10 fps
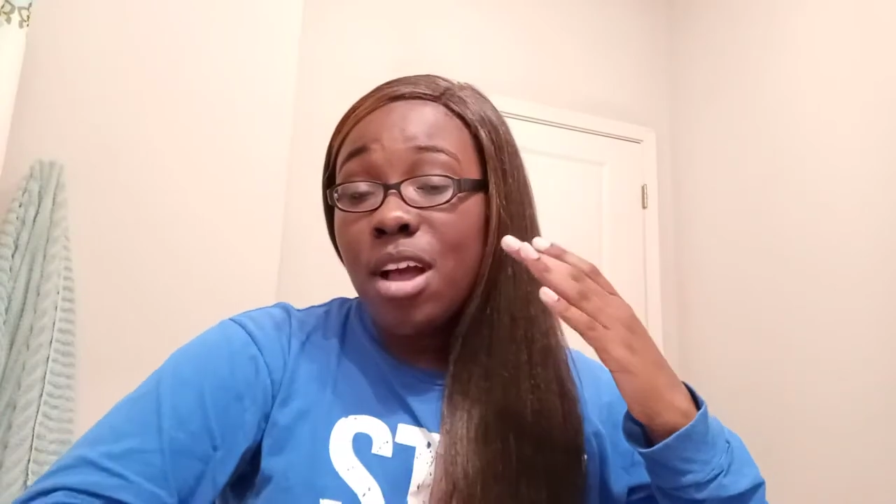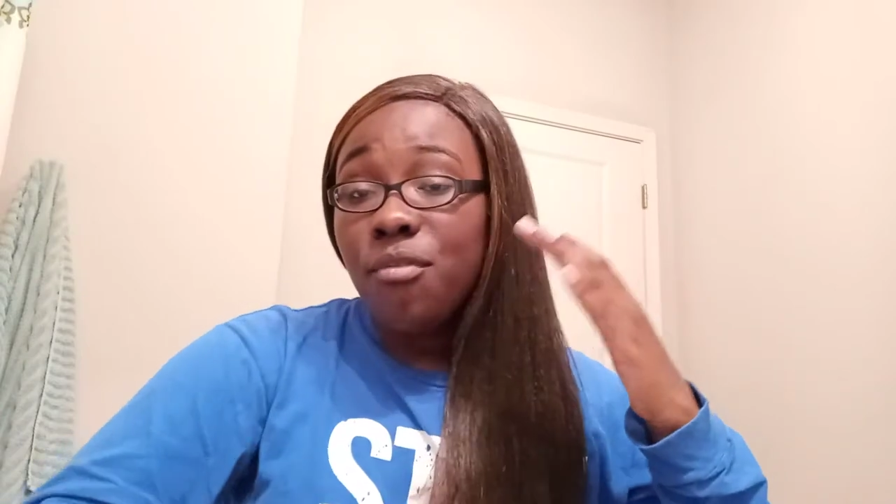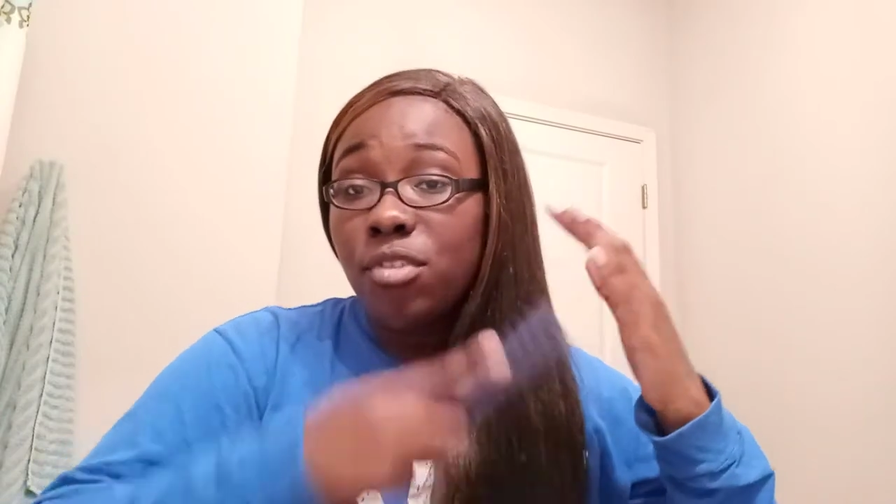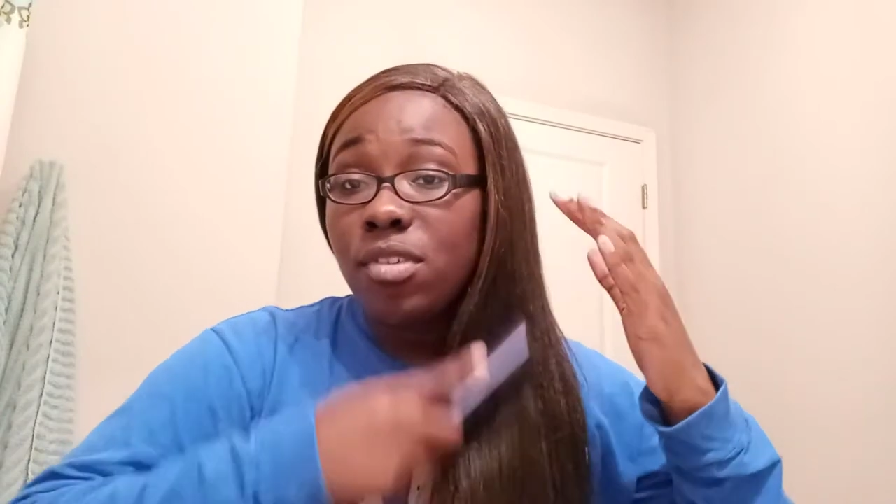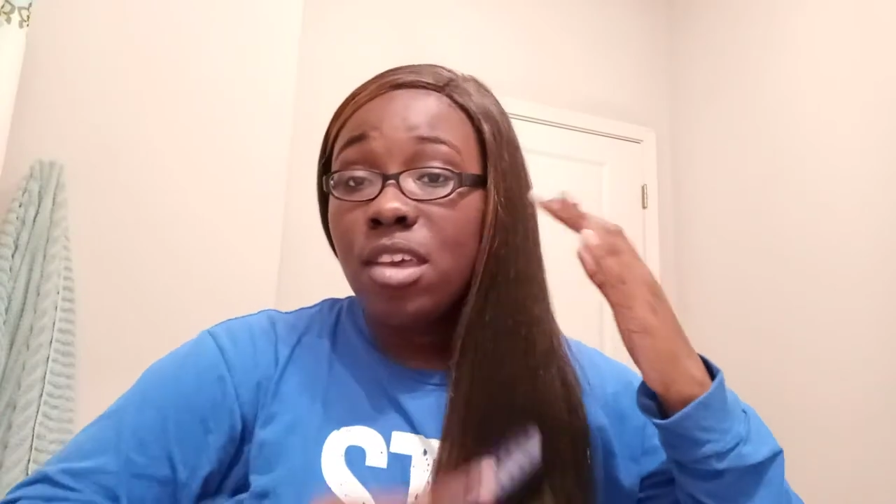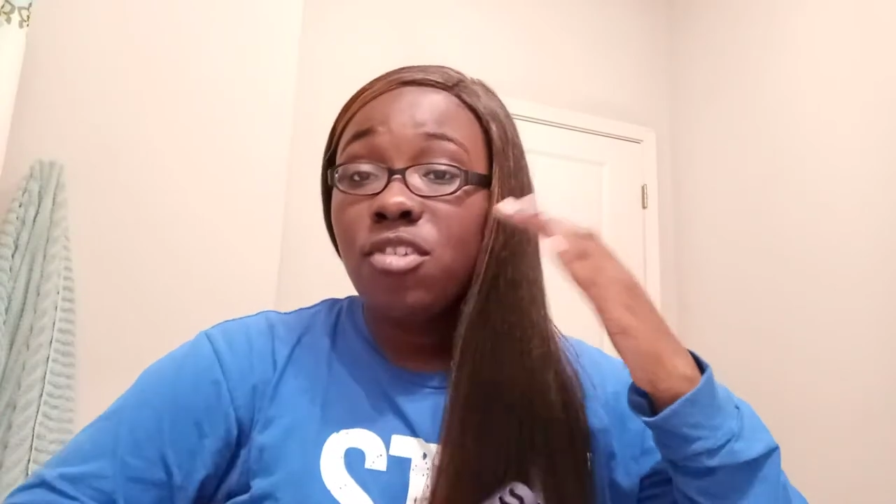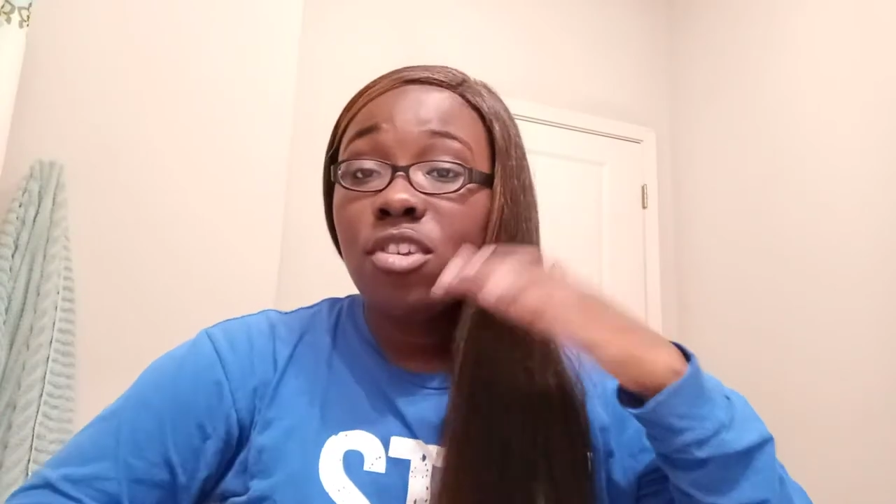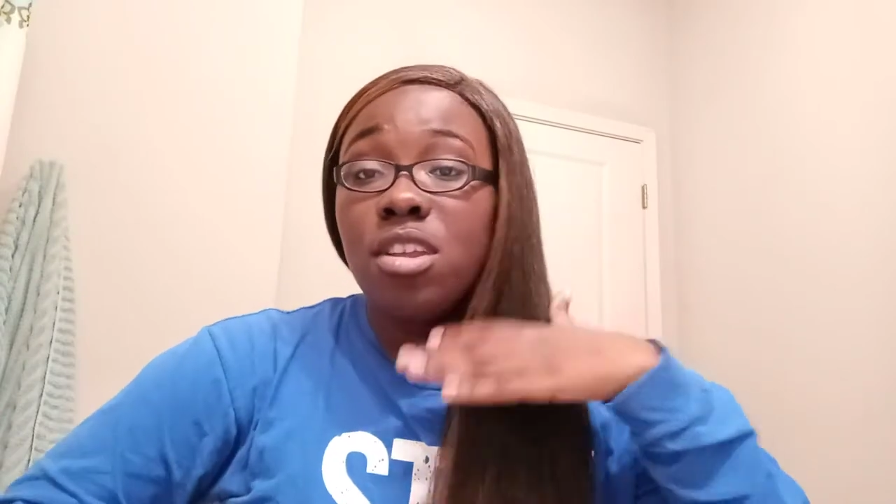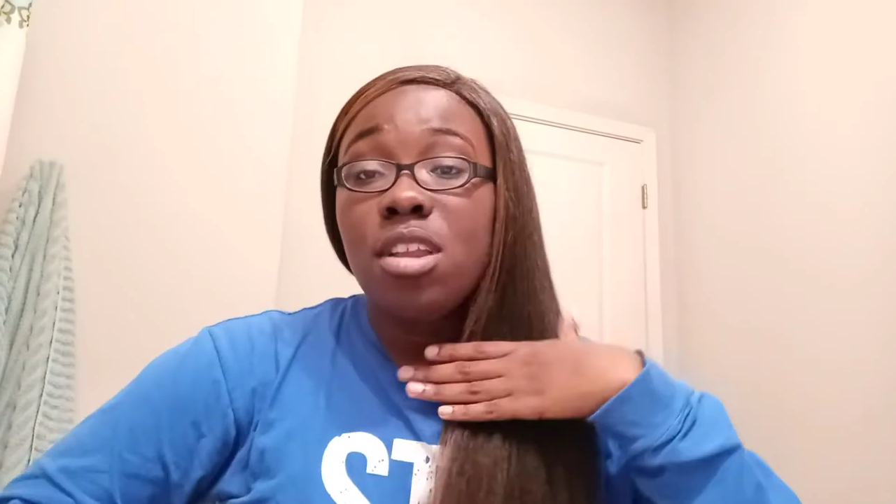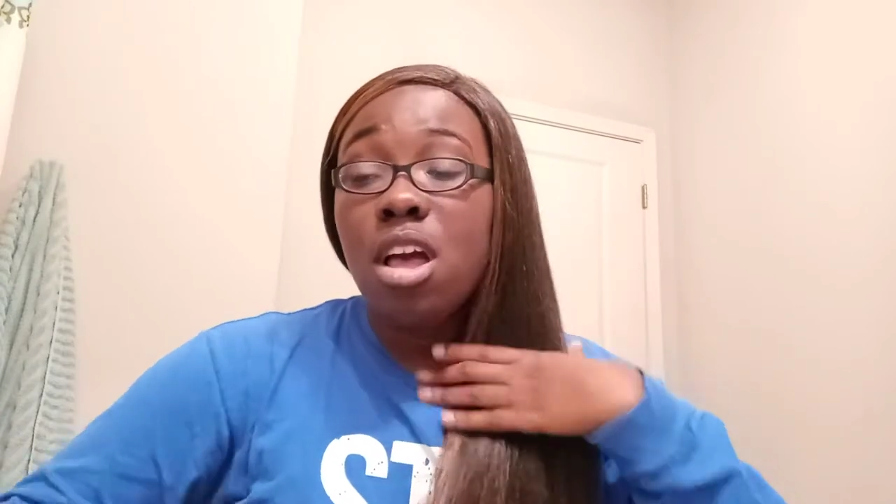
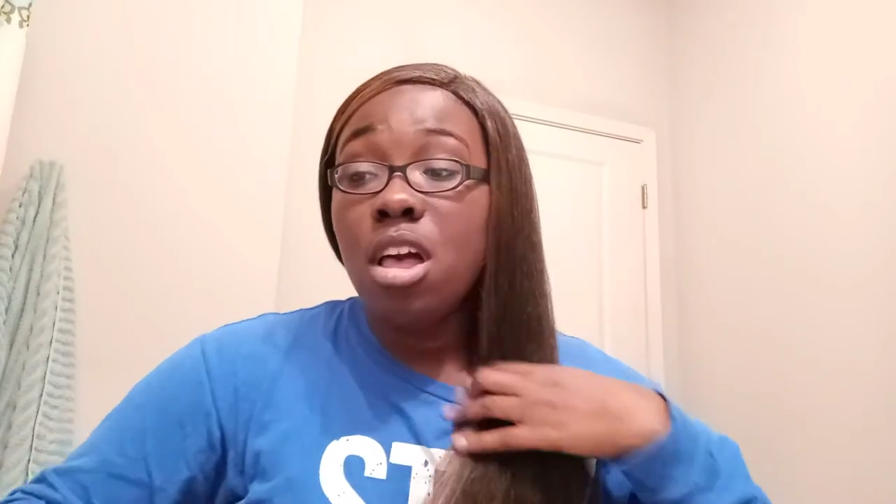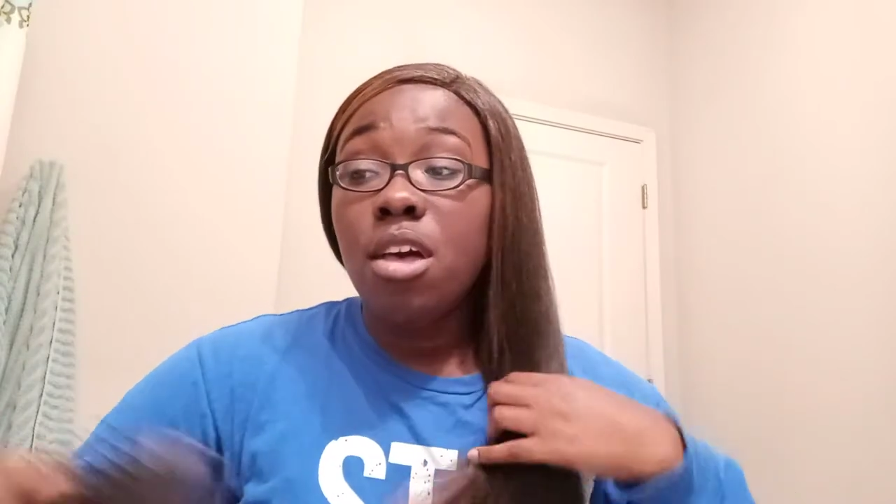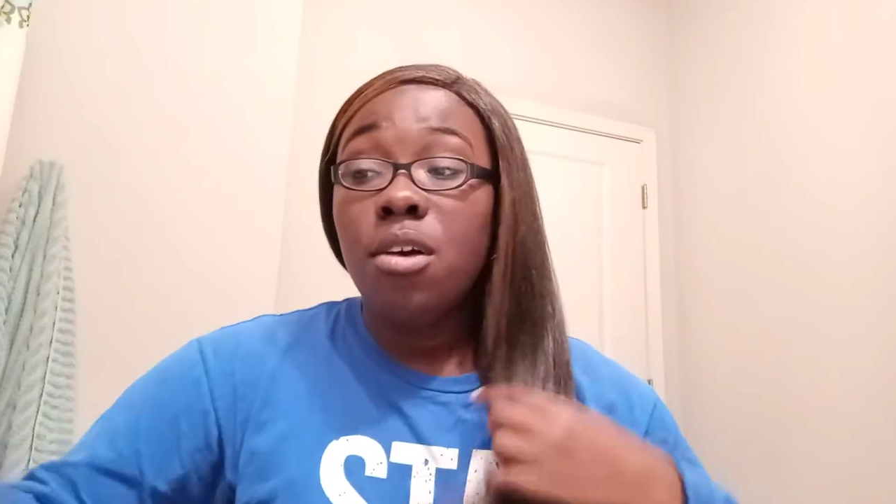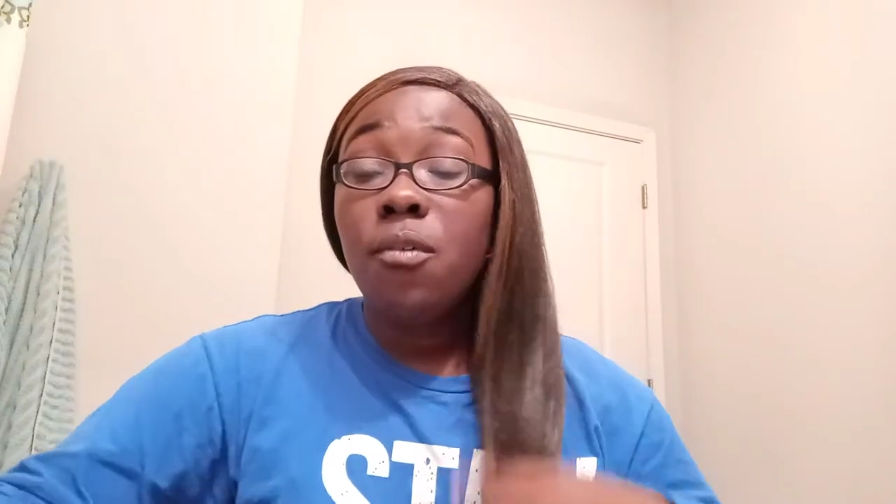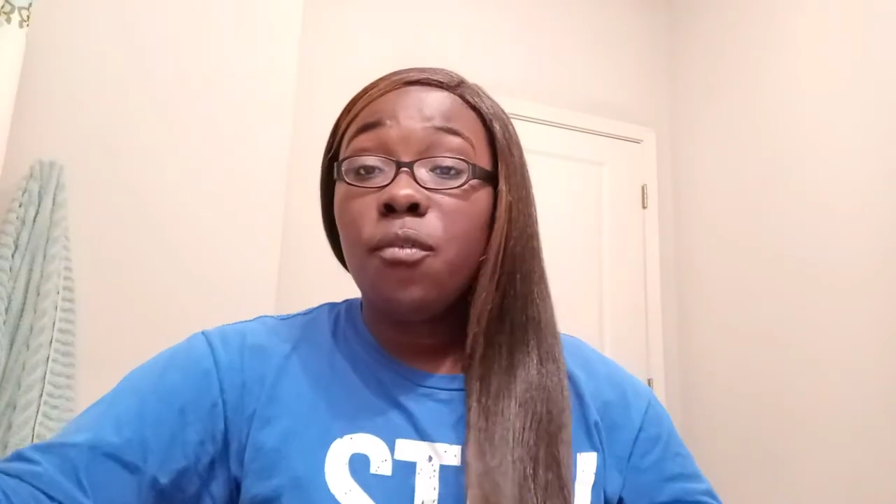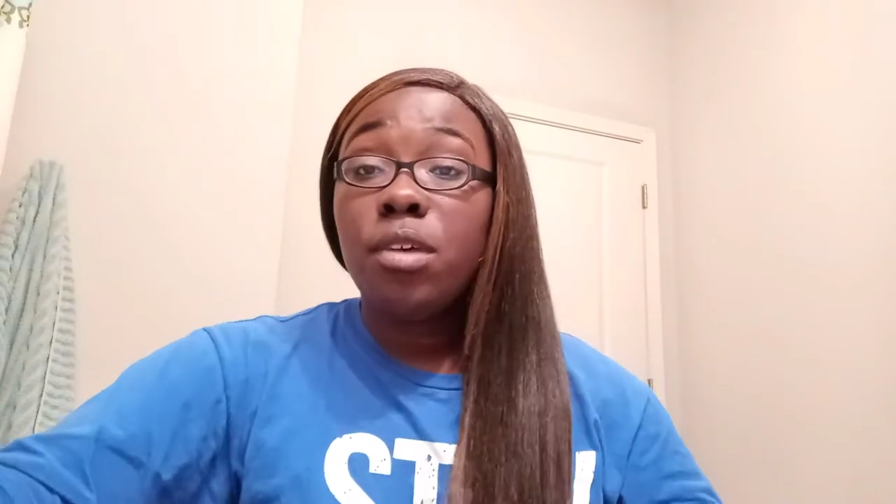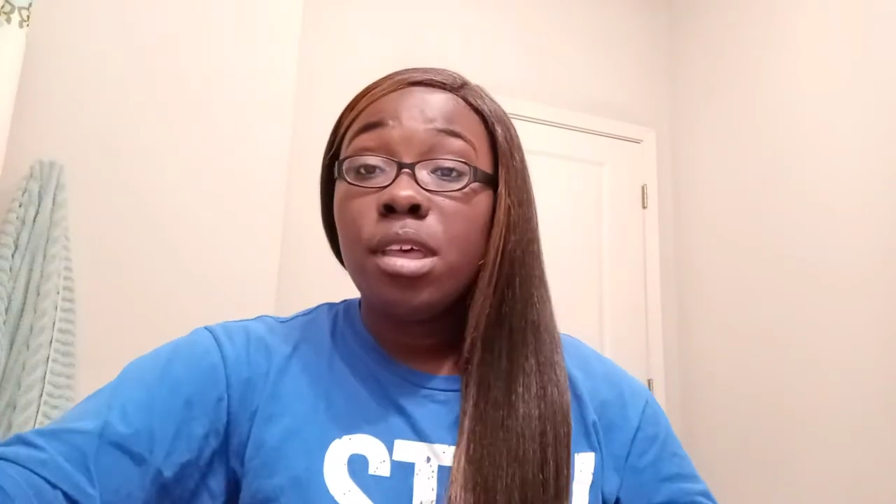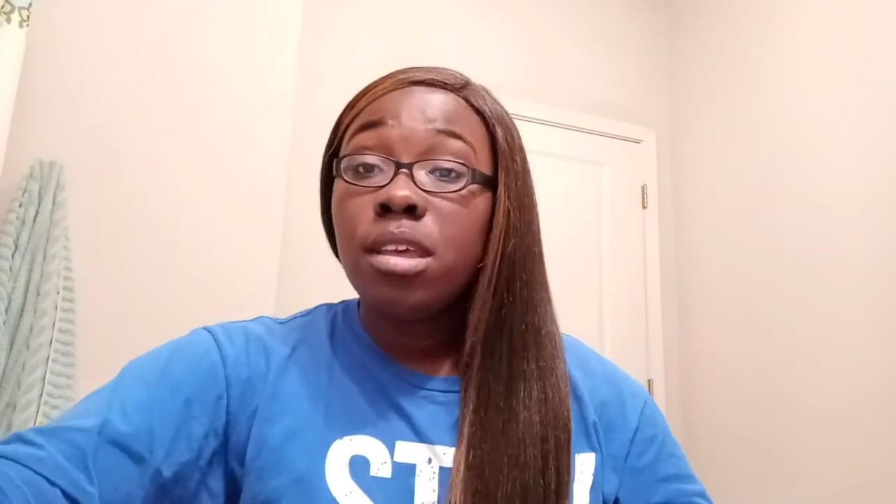conversation of